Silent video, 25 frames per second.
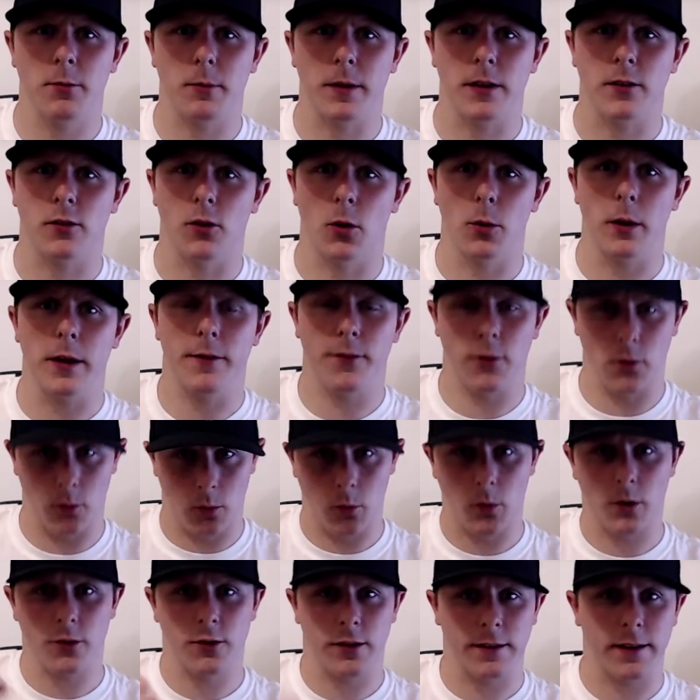So if you're
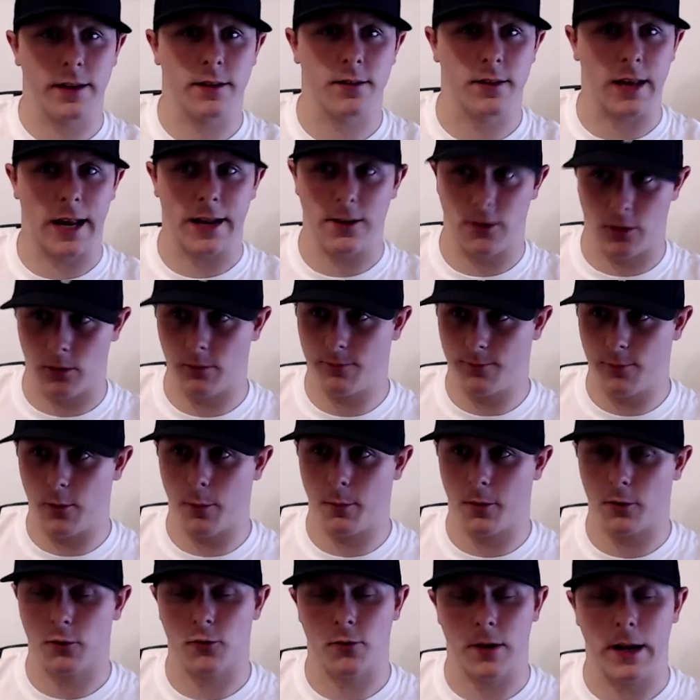watching this and you're from
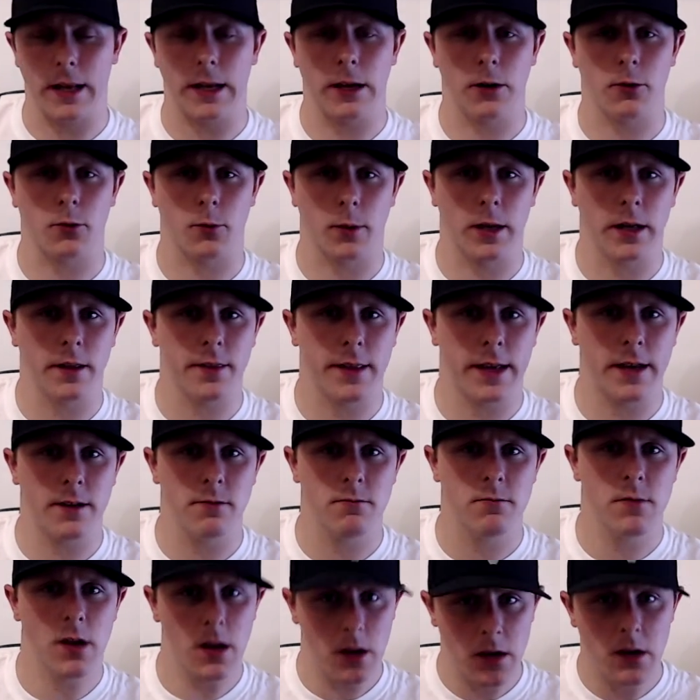Australia as well, then,
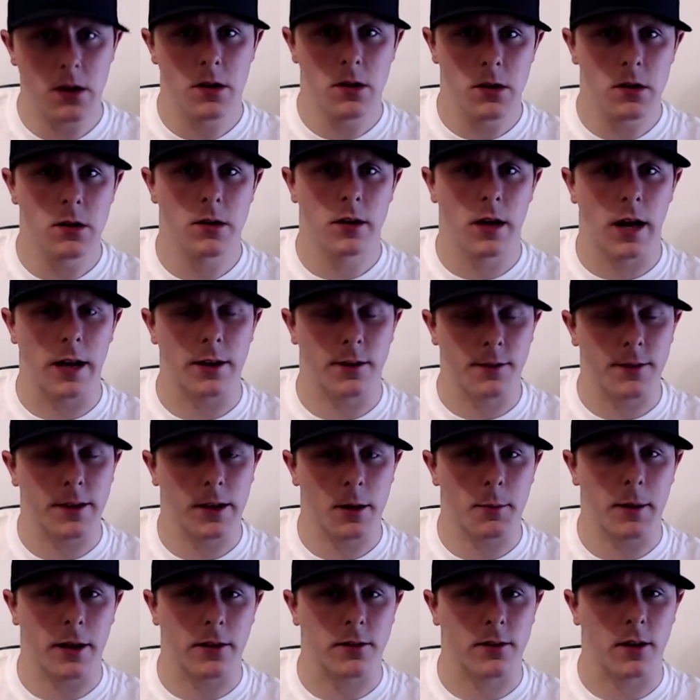and you're thinking
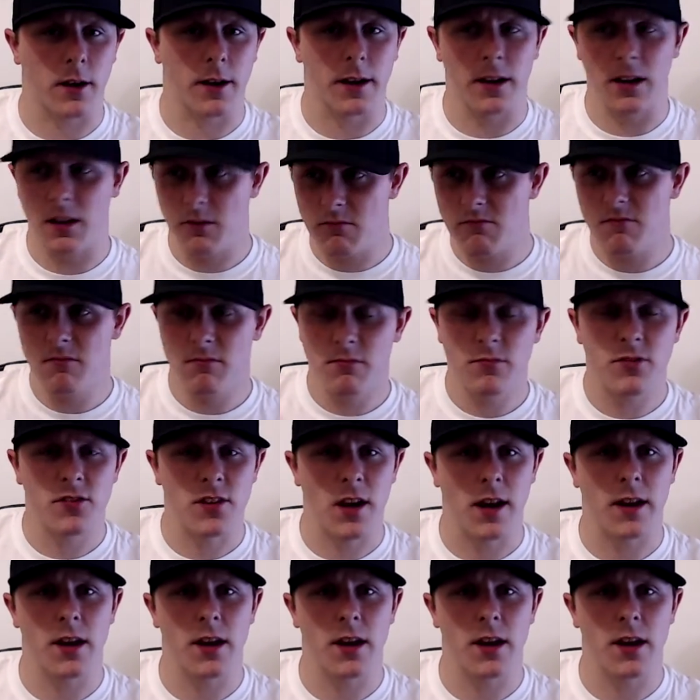about signing up, sign